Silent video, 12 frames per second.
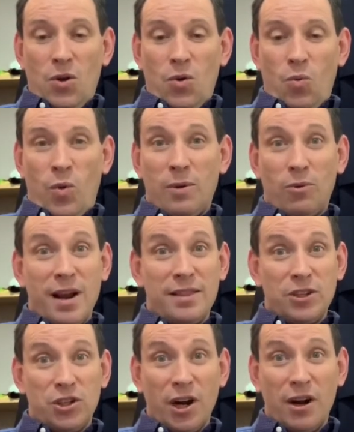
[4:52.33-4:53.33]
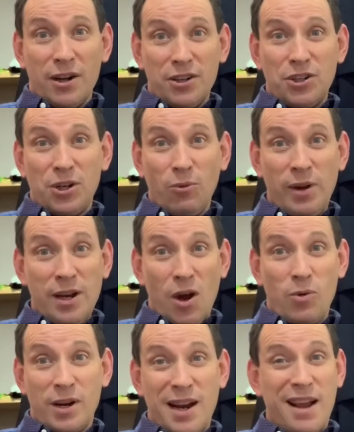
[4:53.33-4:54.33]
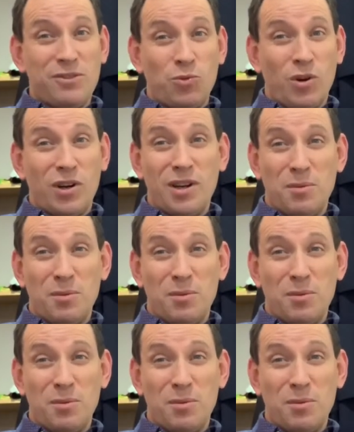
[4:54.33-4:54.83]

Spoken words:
When we're at the church, we know we're going to have to work